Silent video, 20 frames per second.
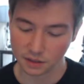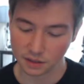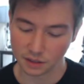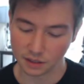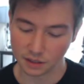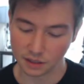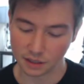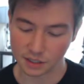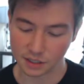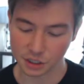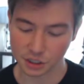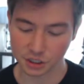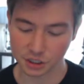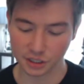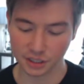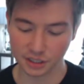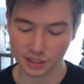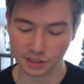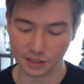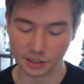
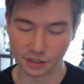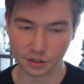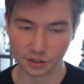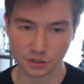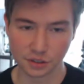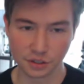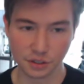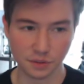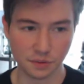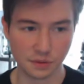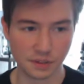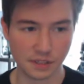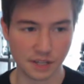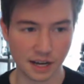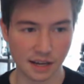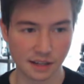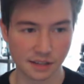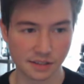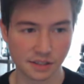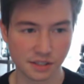Additionally, there are two
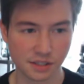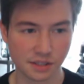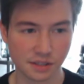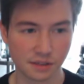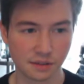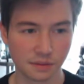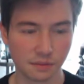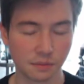deaths.